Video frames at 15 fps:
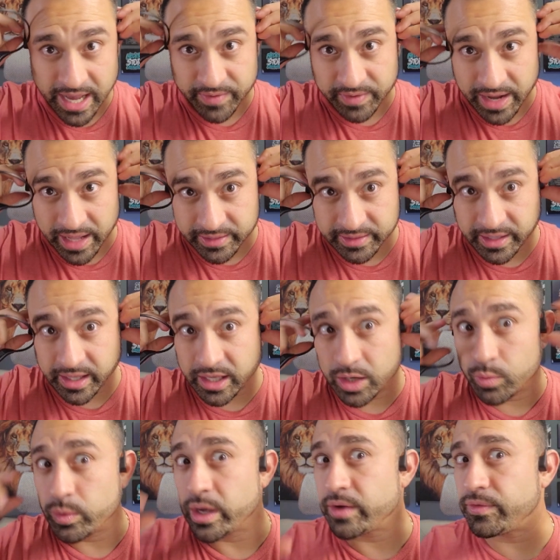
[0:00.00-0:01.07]
I've got the
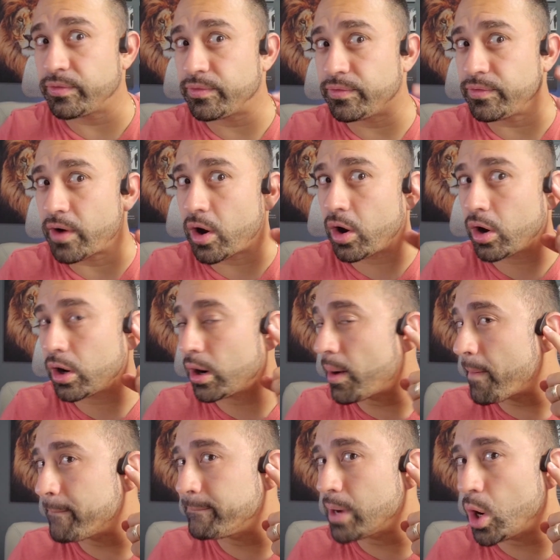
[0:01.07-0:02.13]
Wigfar
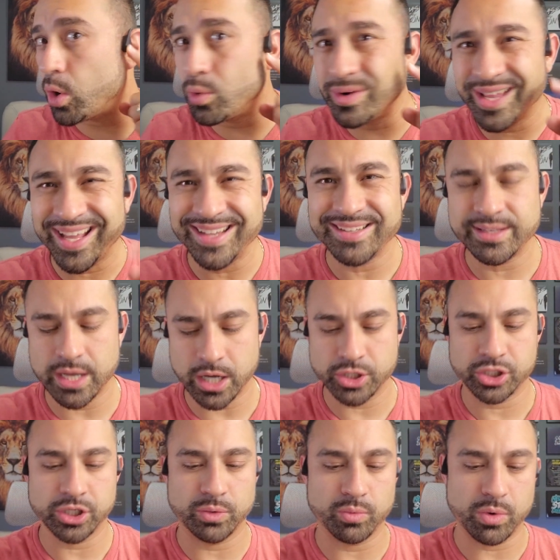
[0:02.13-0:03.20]
Bone
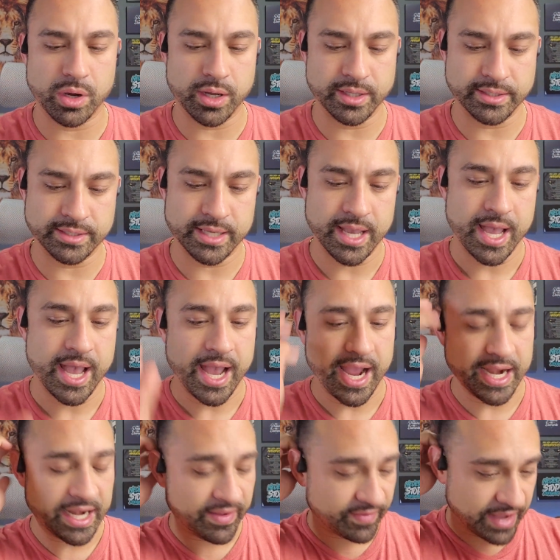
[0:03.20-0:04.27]
Induction ones,
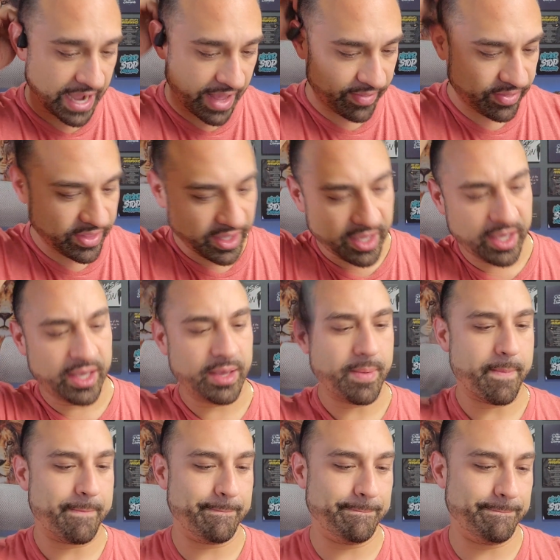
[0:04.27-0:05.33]
and I've got the,
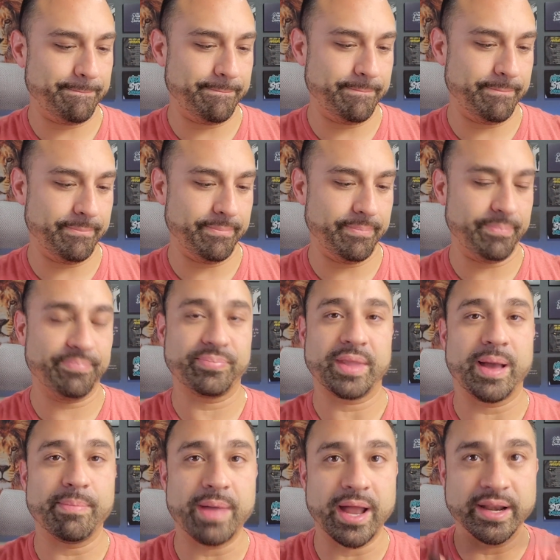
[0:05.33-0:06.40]

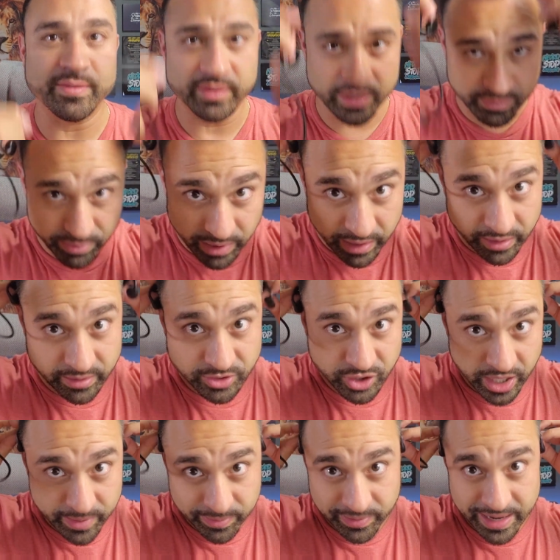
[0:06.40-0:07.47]
I'm not even going to
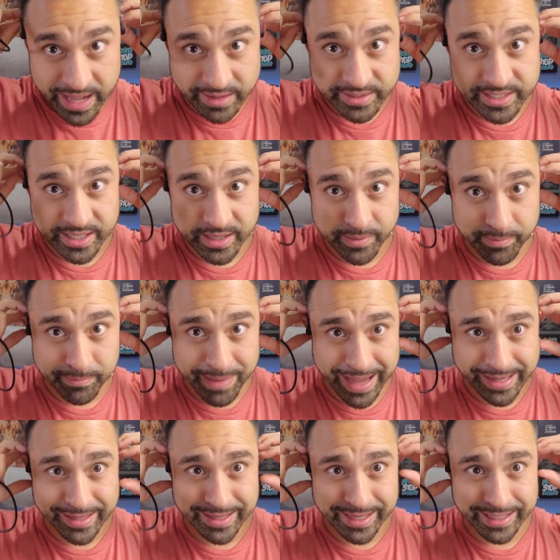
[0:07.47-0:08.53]
try to pronounce it,
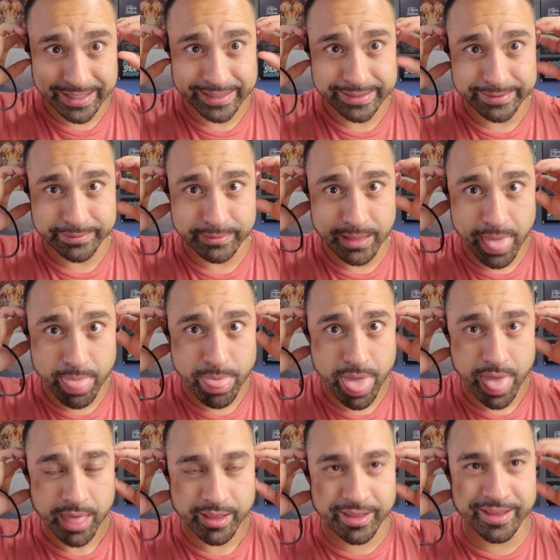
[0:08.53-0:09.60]
Banigipa.